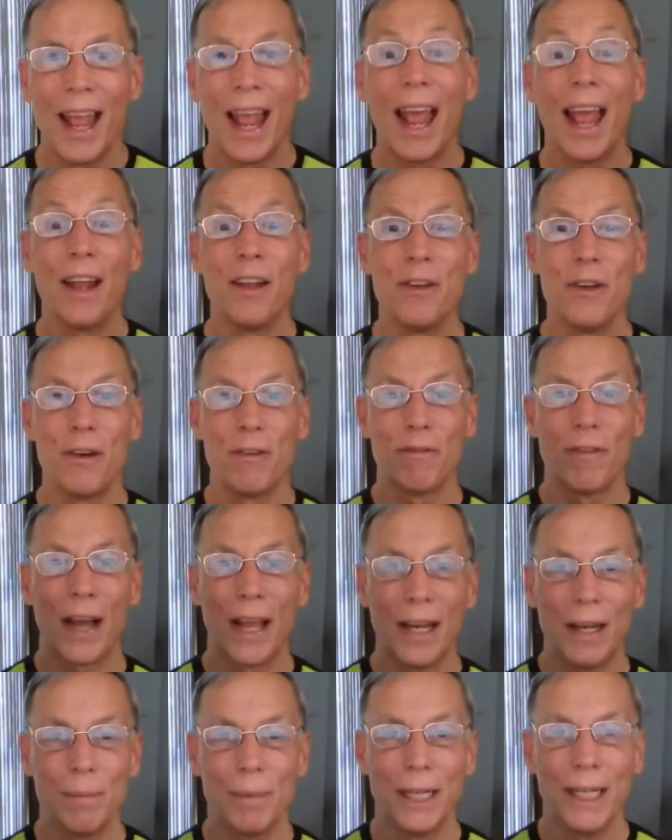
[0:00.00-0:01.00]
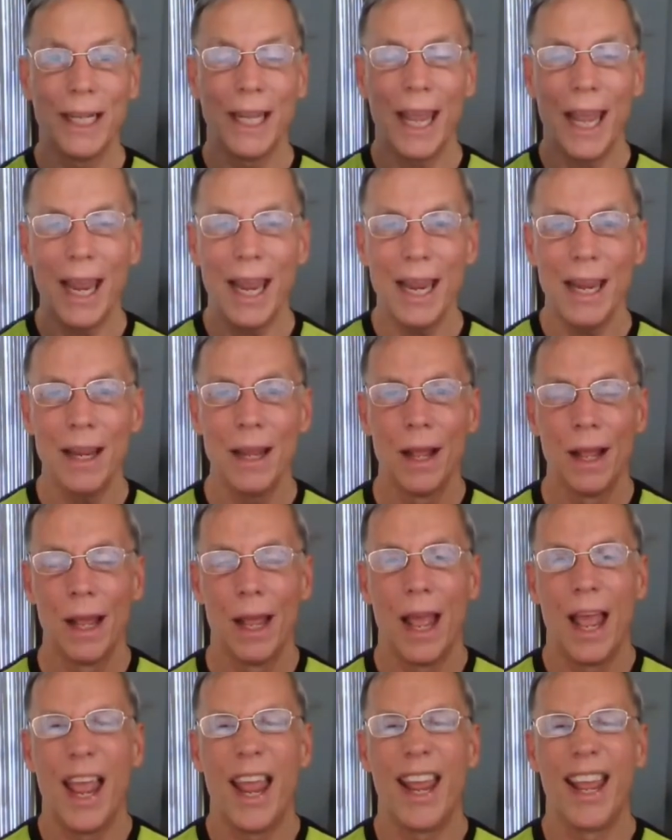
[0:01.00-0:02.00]
And your vitamin K,
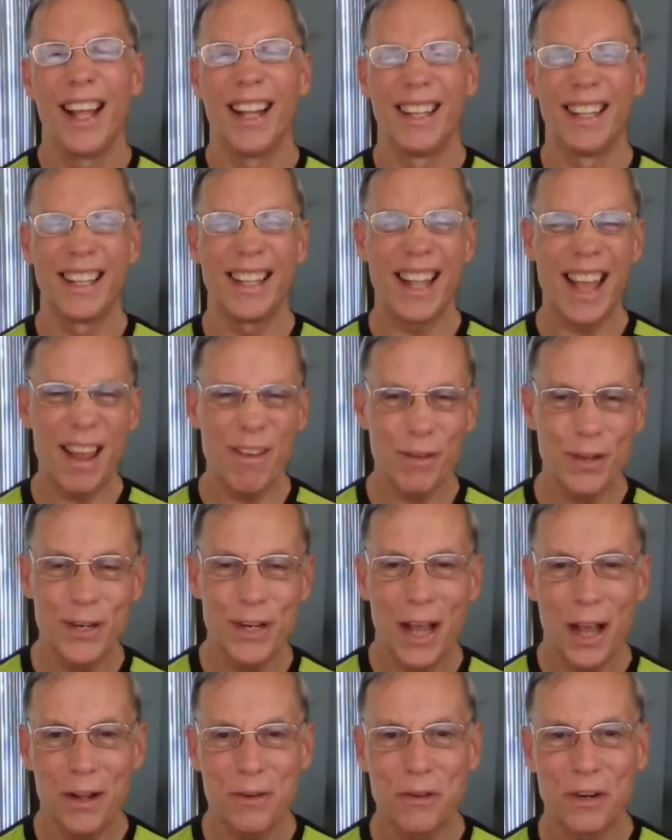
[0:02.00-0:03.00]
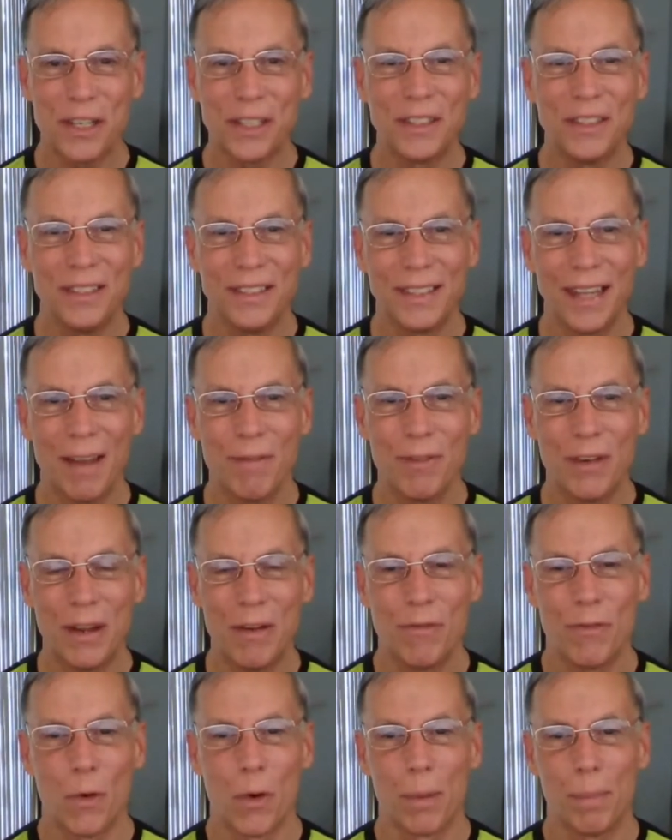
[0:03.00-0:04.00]

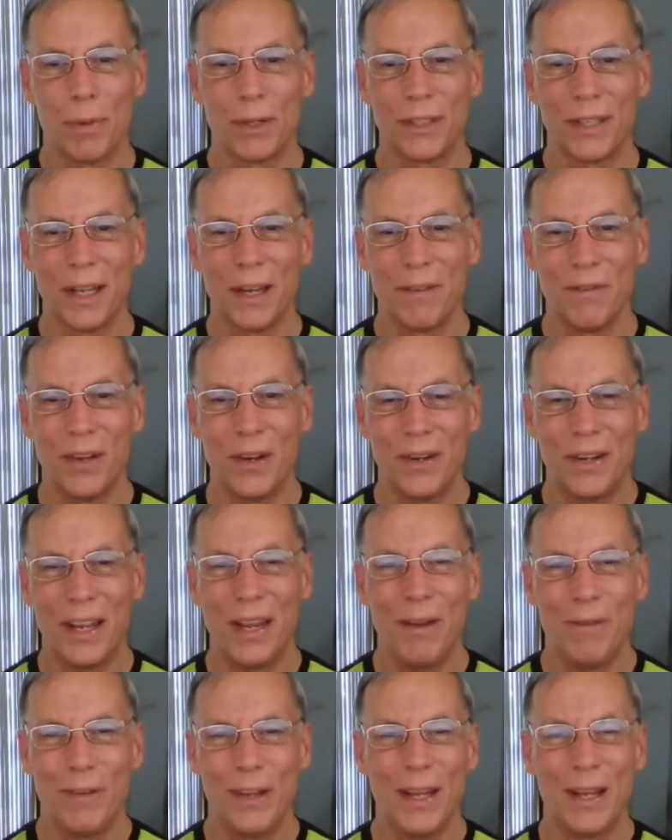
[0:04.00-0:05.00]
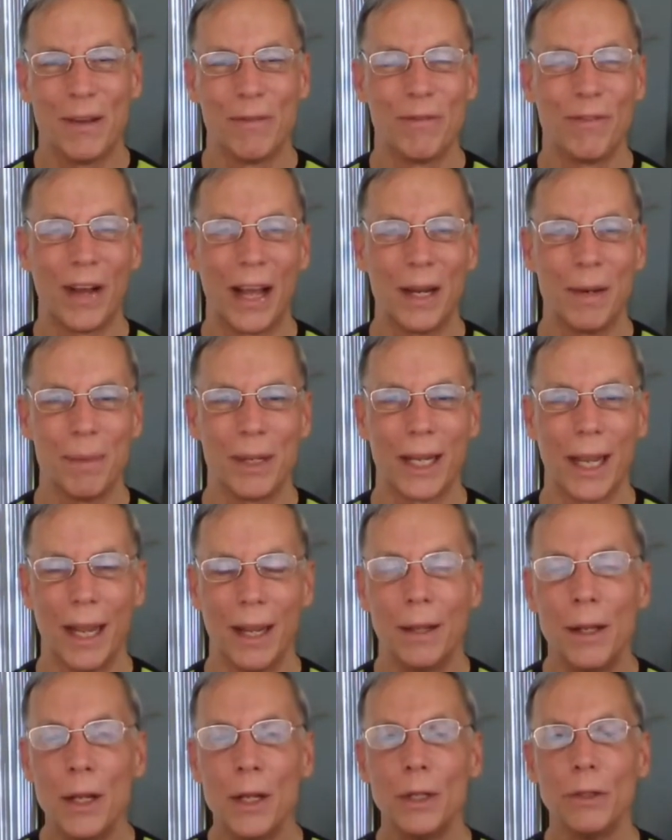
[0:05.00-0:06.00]
1174% of your DV of vitamin
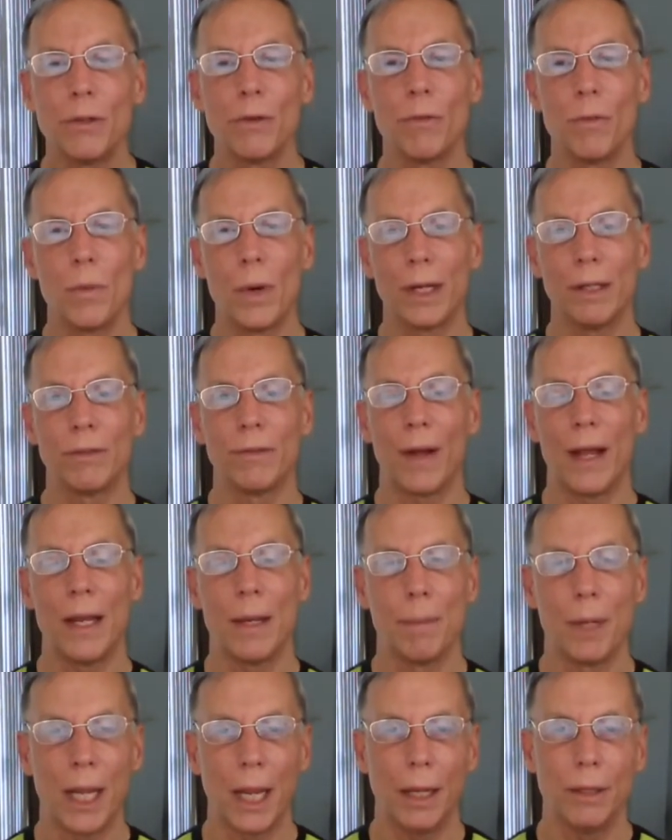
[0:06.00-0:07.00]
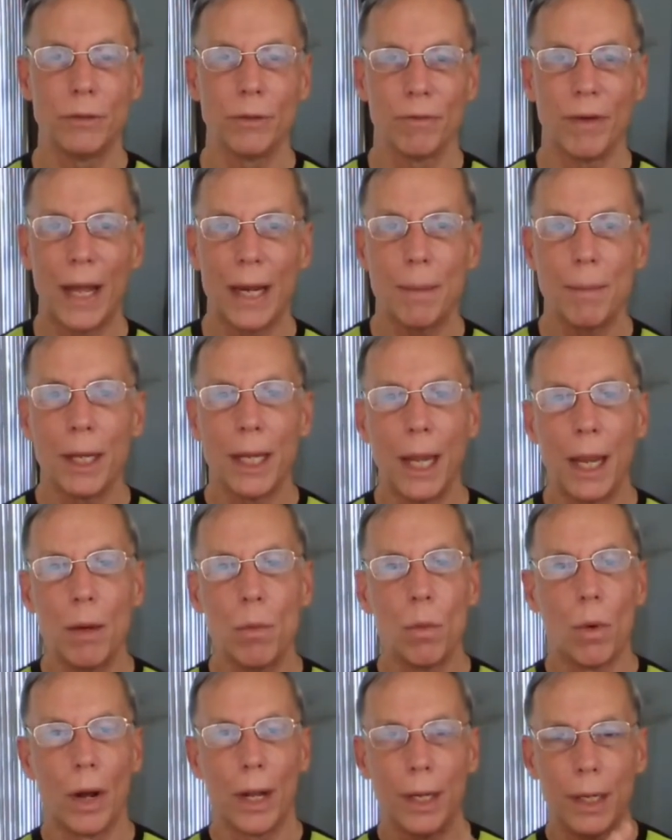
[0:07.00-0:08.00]
K. So what is vitamin K? So vitamin
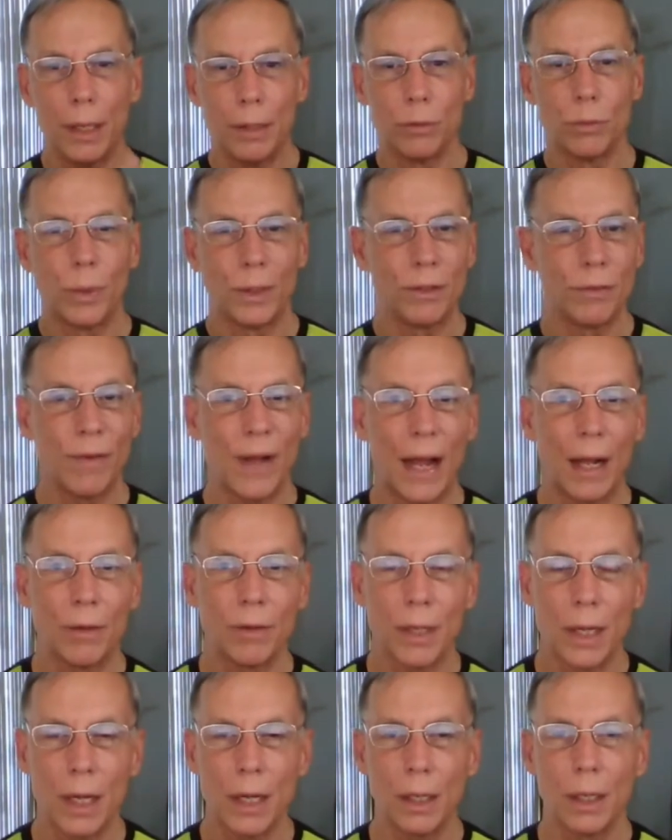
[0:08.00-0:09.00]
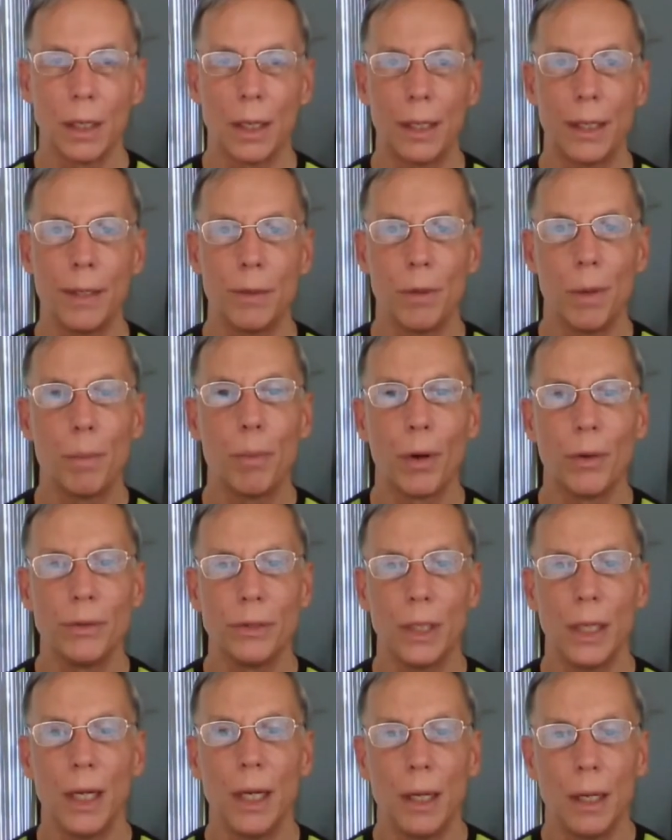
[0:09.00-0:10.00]
K1 is what's found in clean green
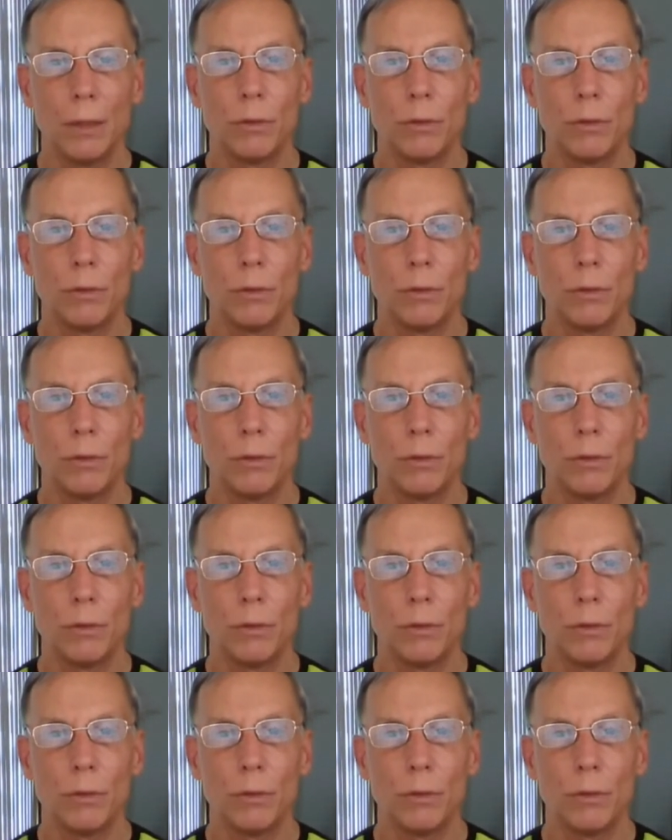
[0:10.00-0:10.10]
protein.